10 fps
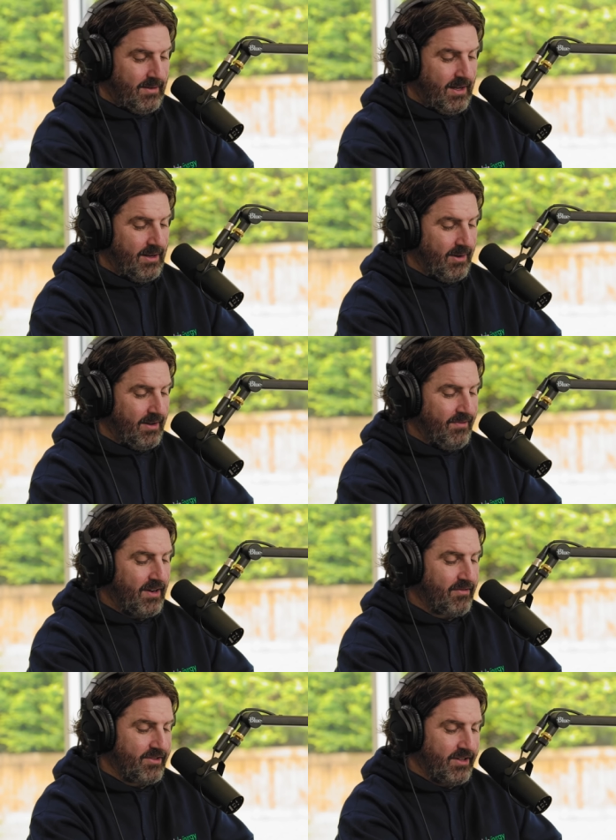Anyway,
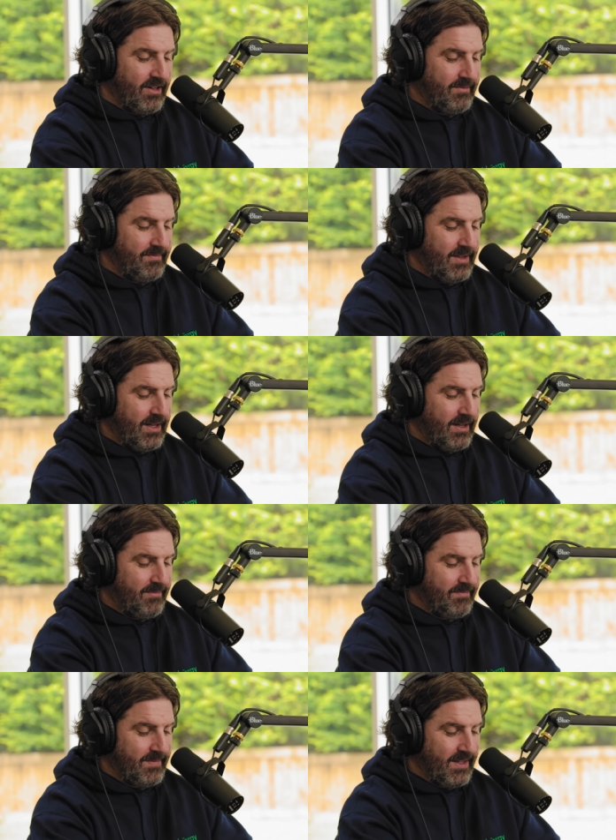fuck Richard Hart.
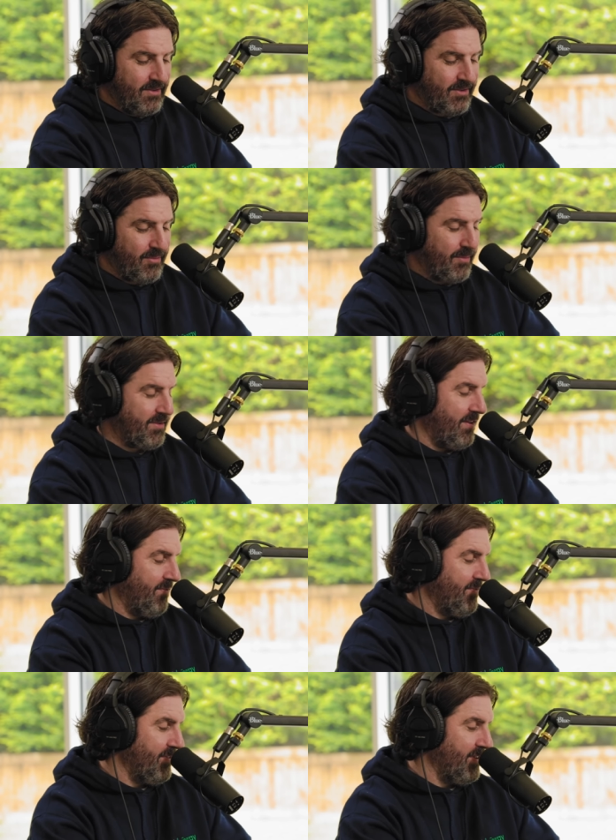Let's go on to the proper
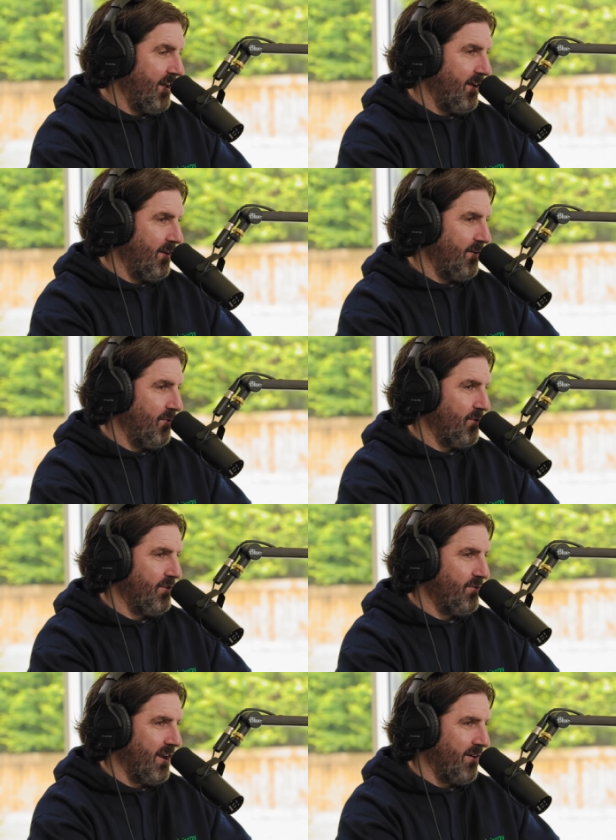stuff. What do
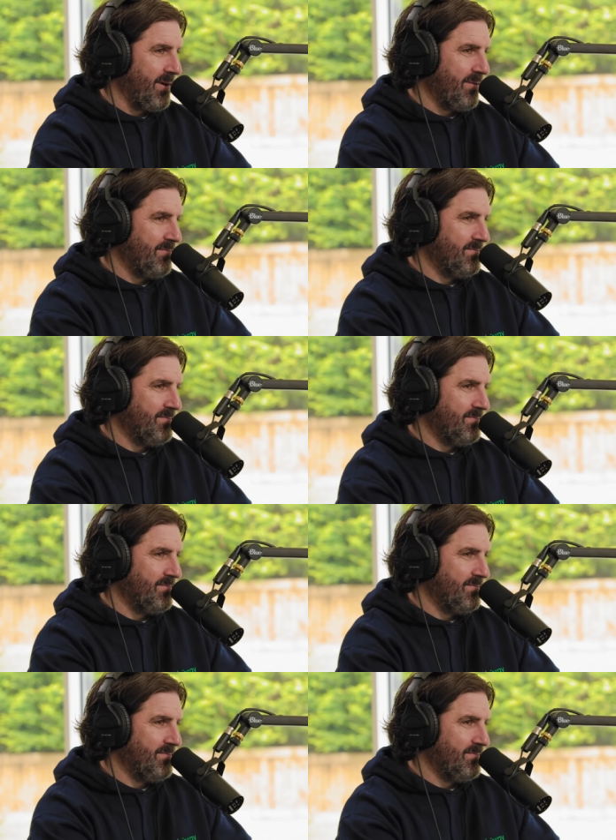you care about?